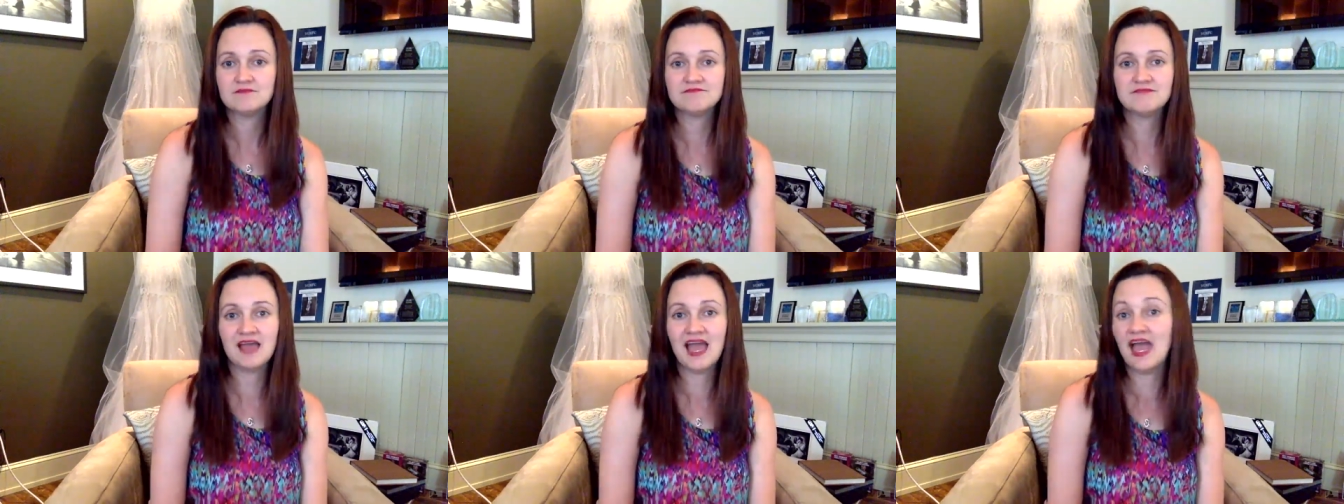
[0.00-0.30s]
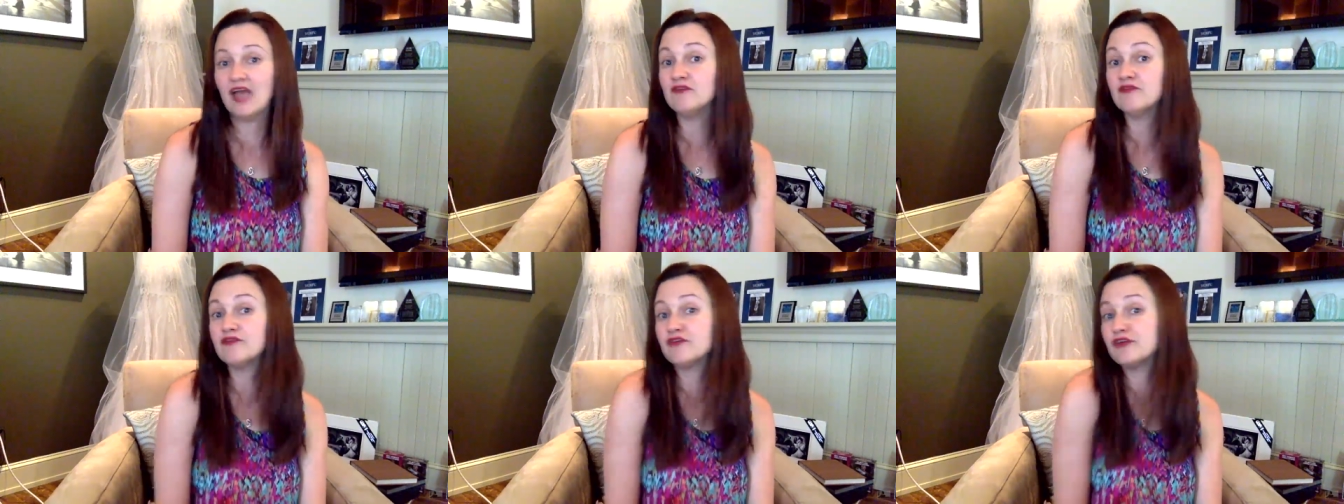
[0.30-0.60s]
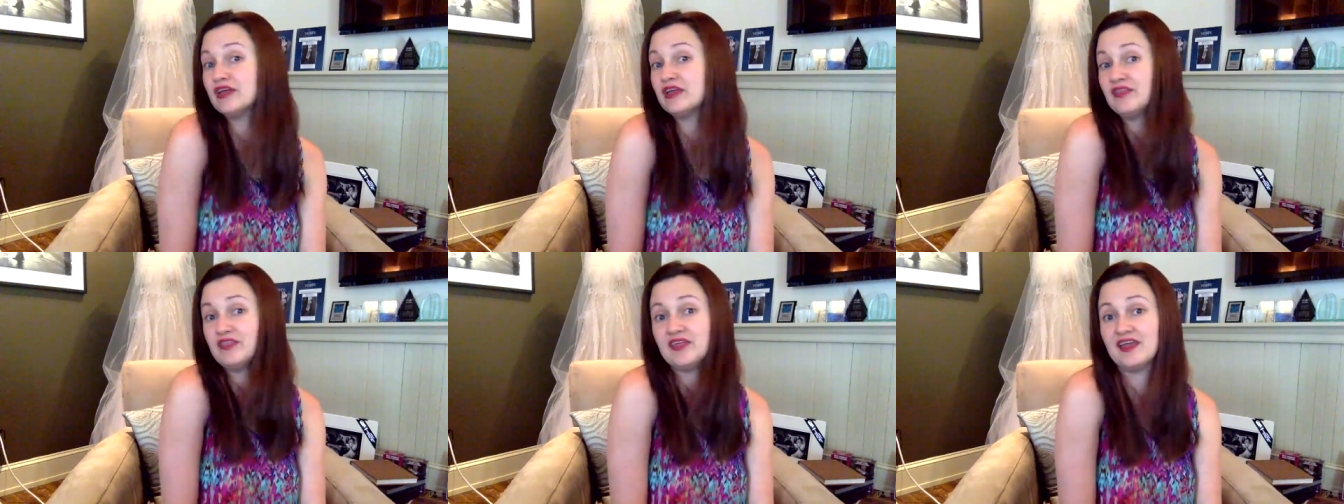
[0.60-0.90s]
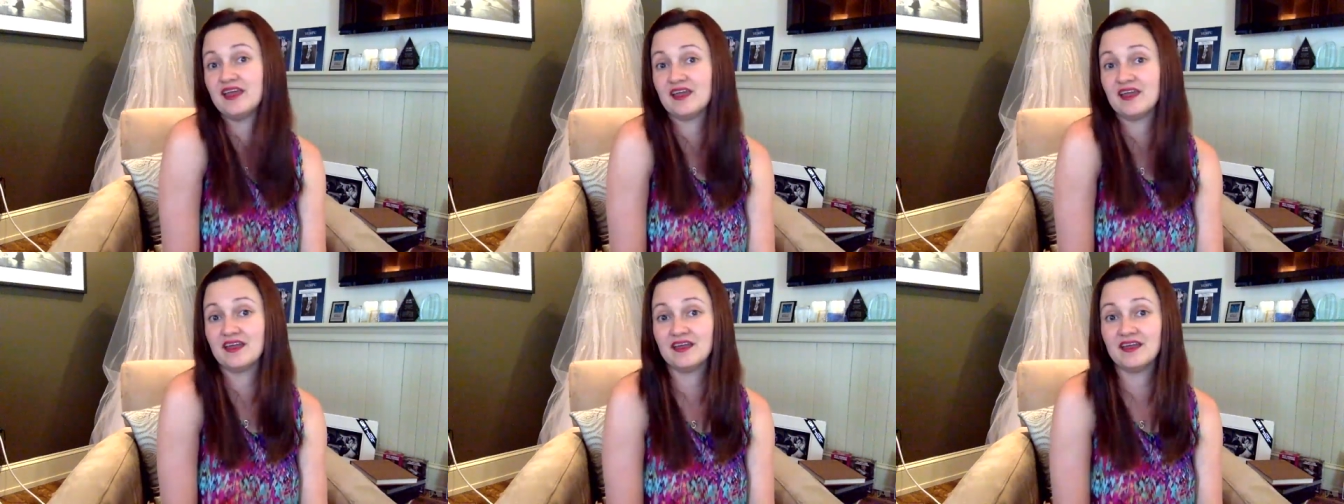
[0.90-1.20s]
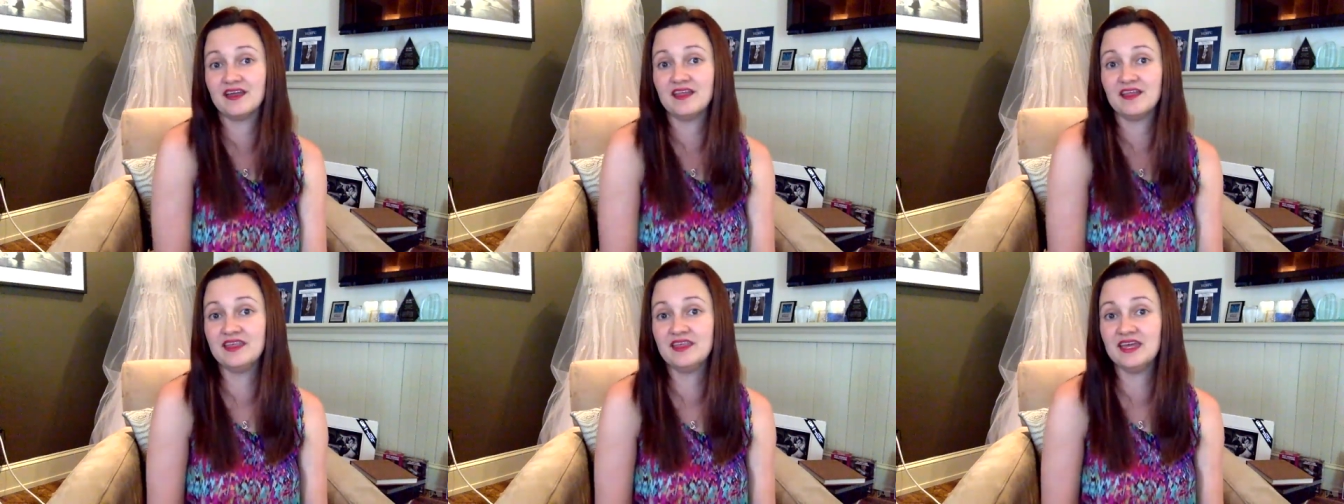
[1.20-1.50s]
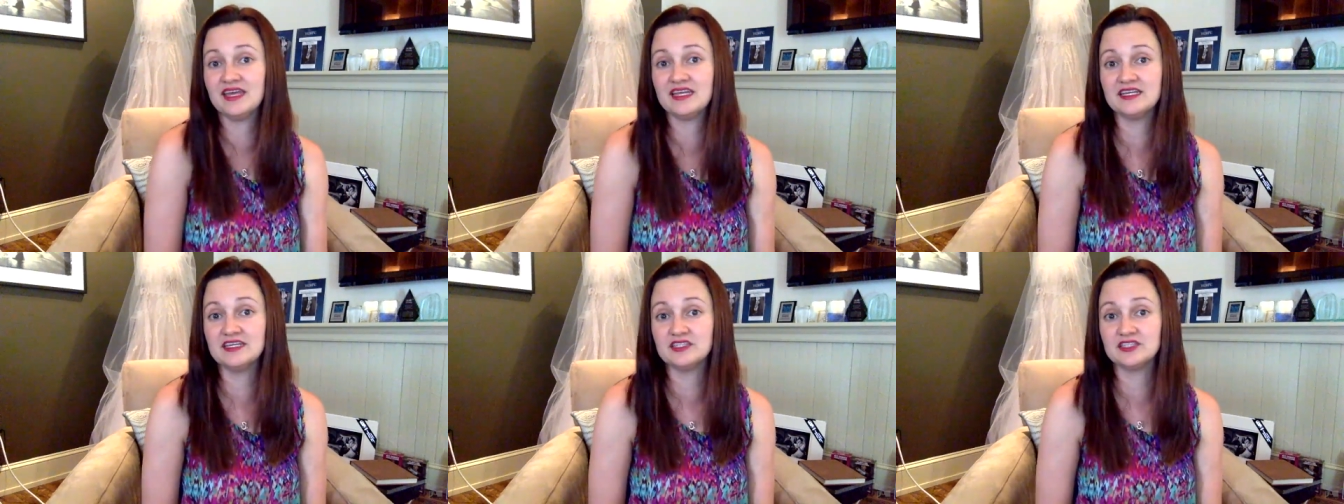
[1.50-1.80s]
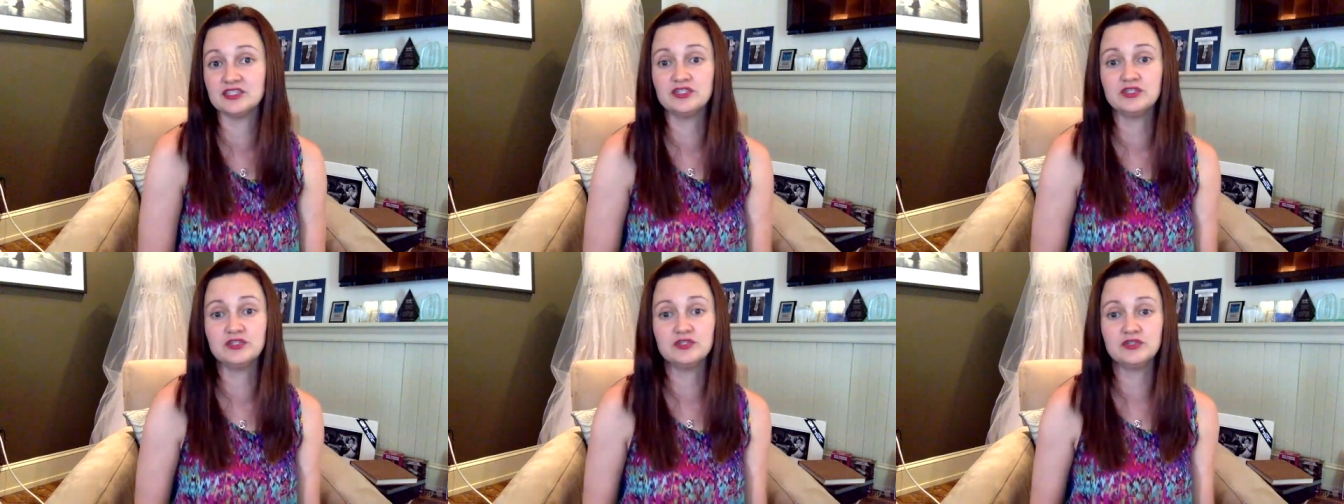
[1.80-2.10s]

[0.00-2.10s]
everything that is new,